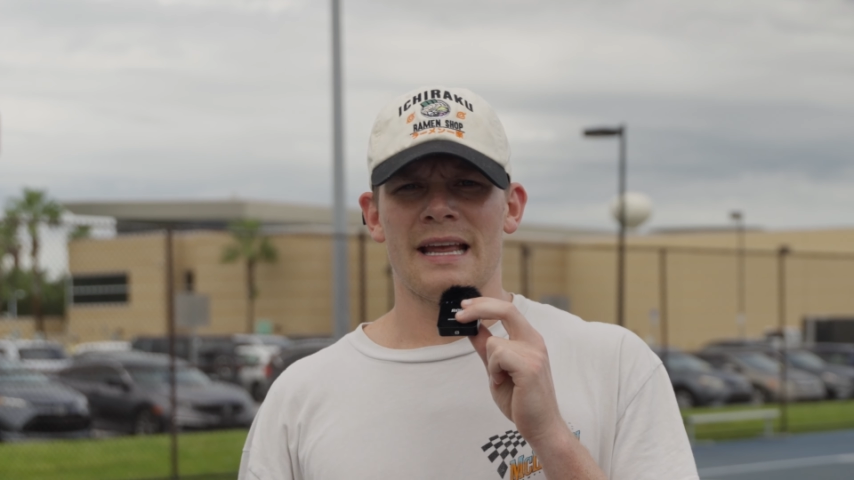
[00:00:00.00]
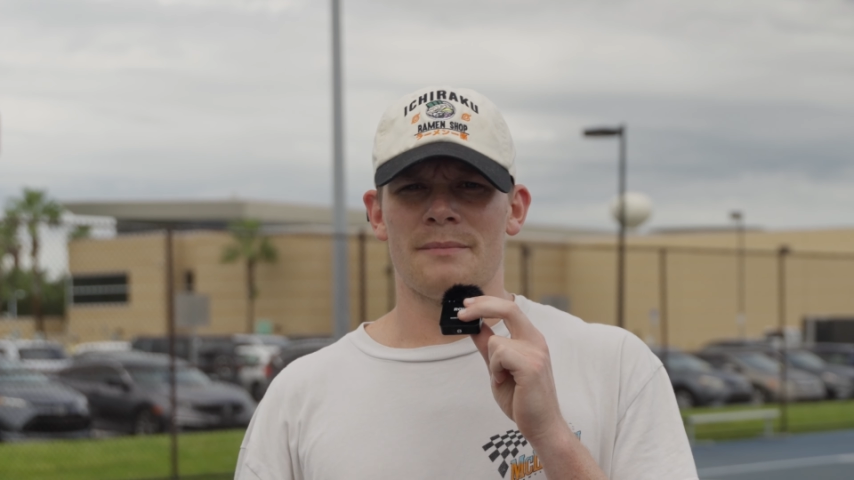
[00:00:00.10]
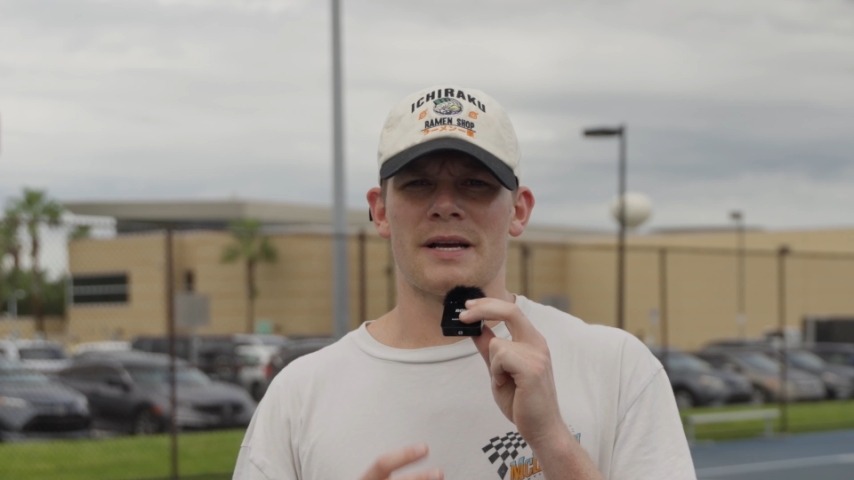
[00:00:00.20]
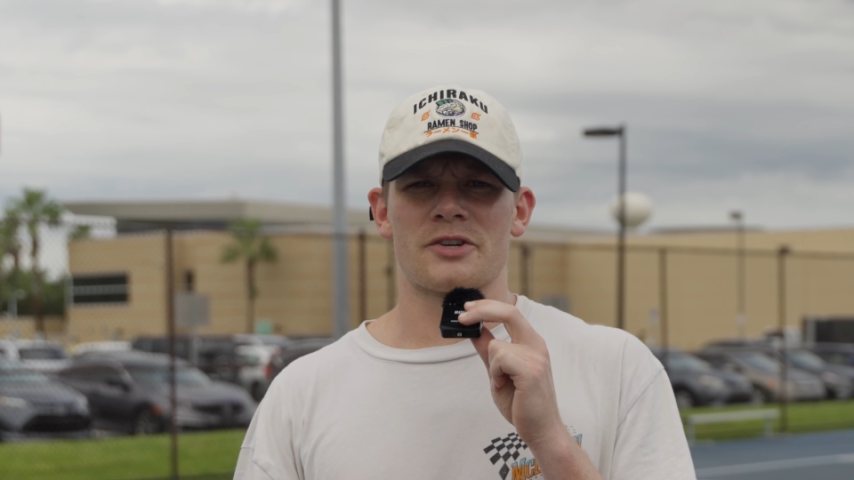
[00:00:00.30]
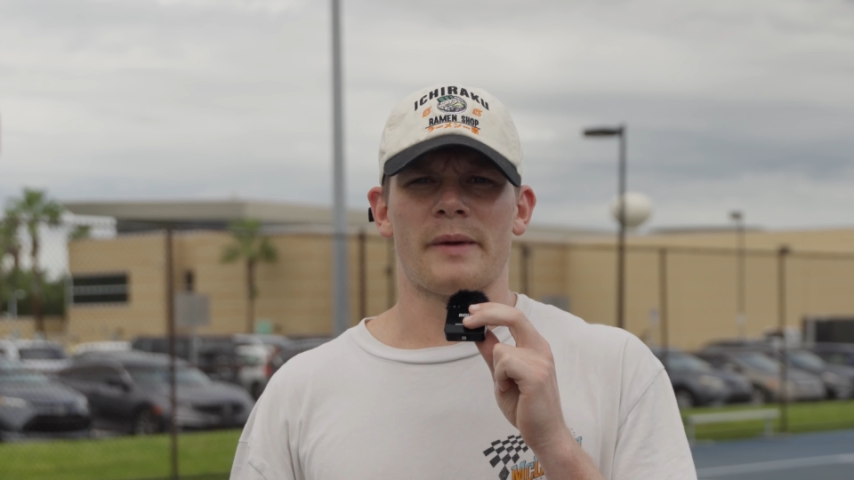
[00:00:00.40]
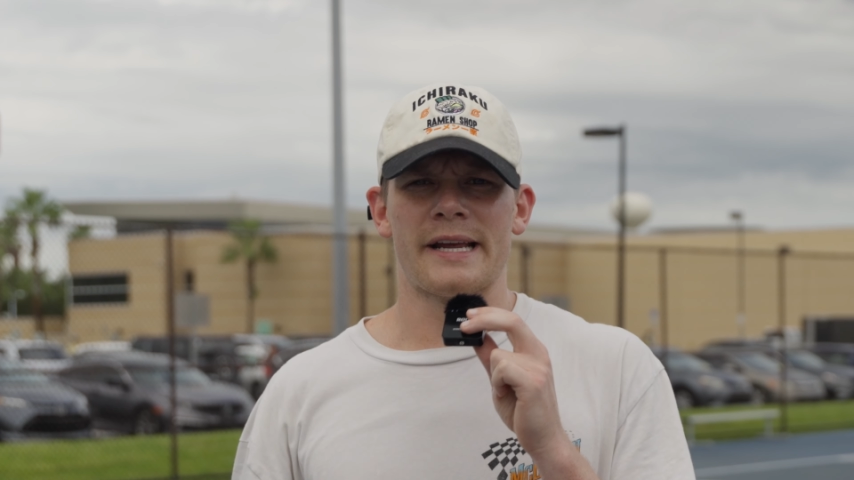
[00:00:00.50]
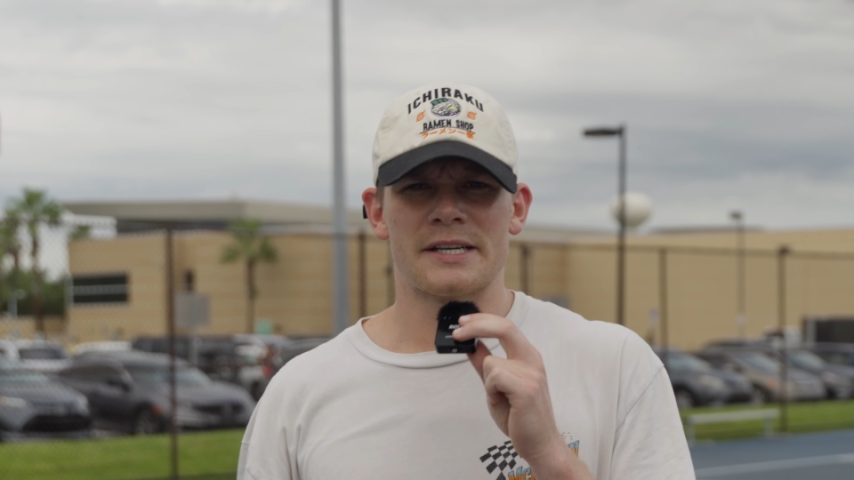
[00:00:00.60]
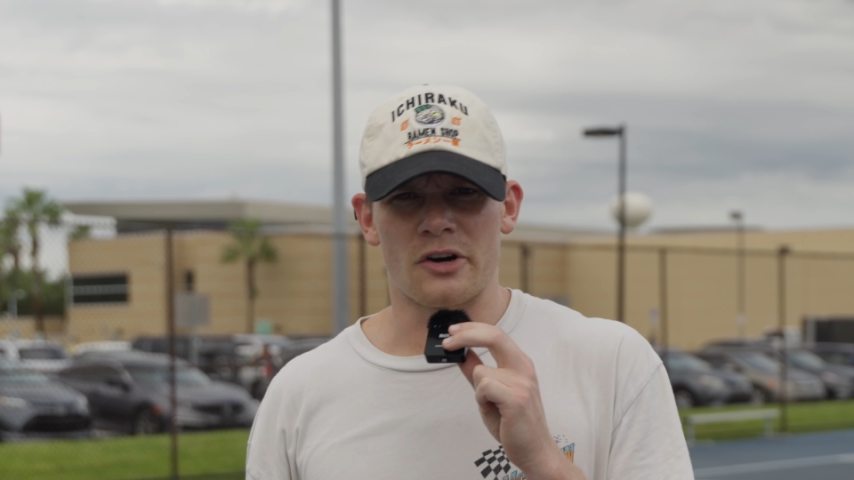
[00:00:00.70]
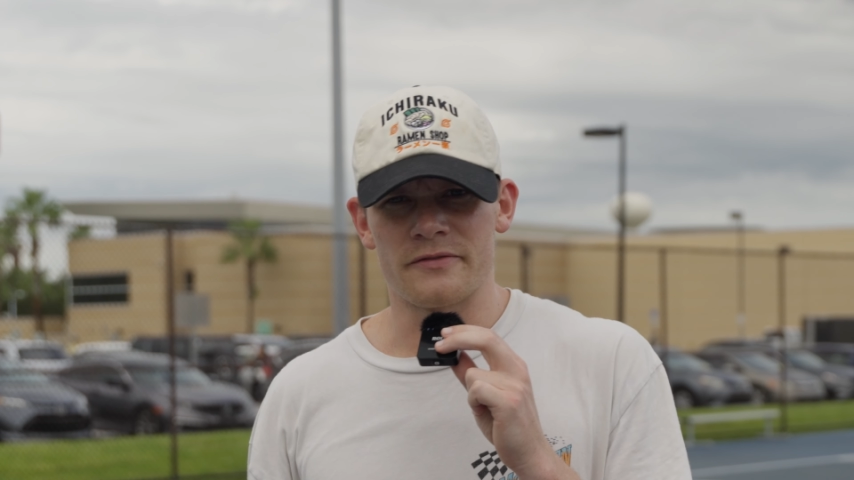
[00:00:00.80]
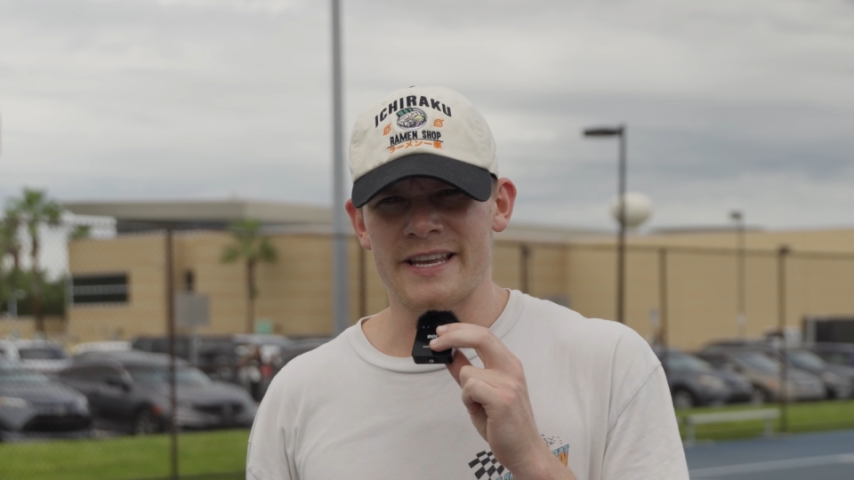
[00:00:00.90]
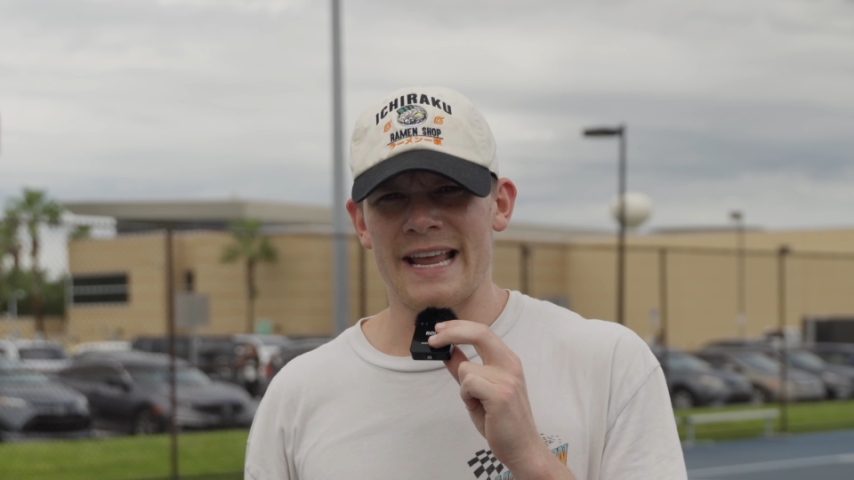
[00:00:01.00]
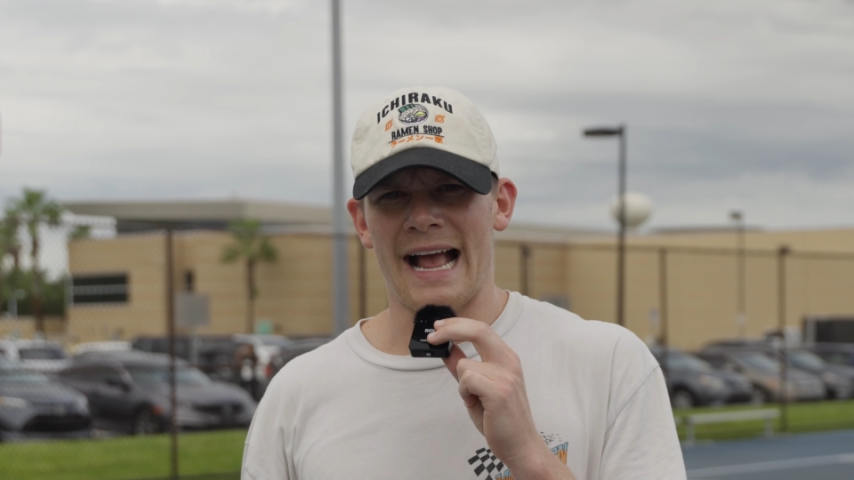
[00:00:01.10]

measured my HRV